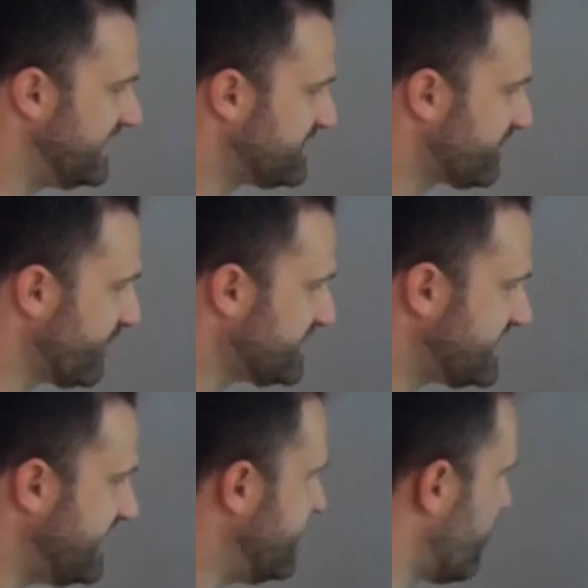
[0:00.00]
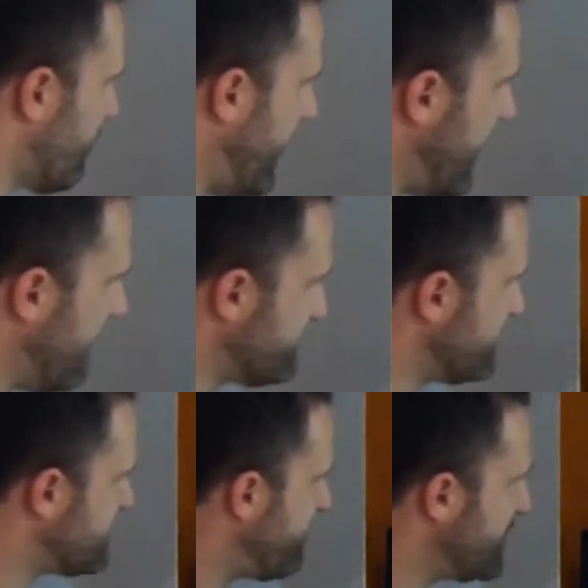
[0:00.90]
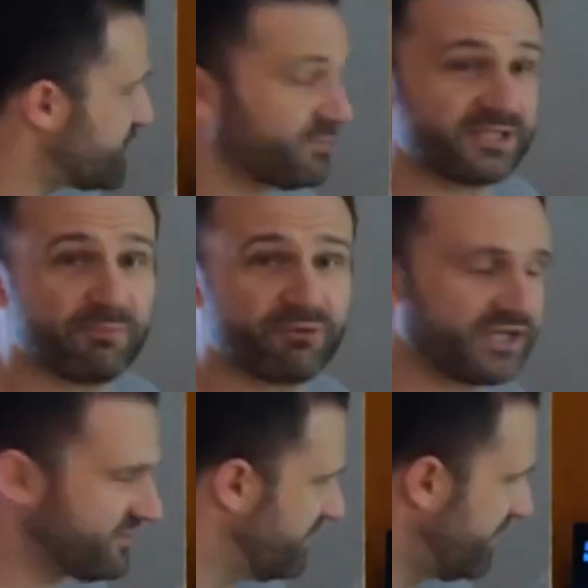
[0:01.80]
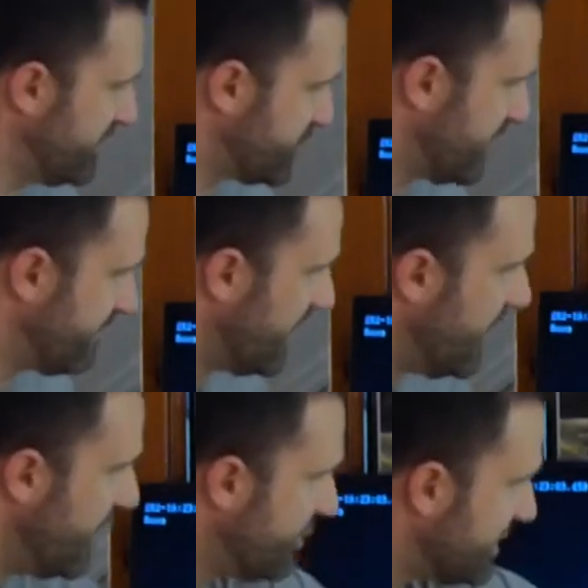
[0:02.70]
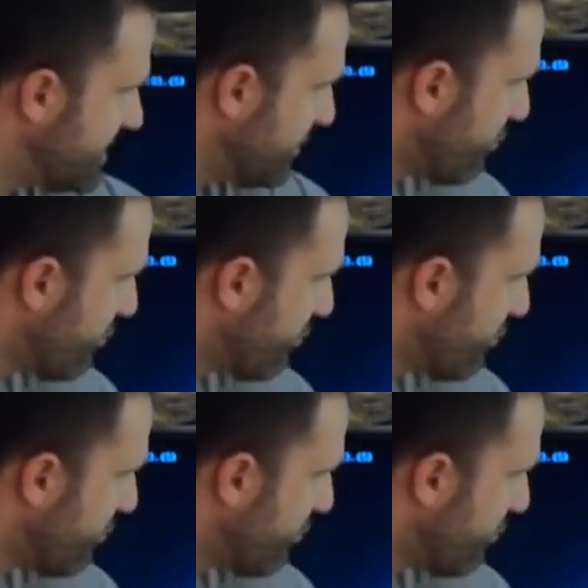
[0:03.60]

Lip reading: in this first scene here, right after the spaceship separates from the mothership, you can see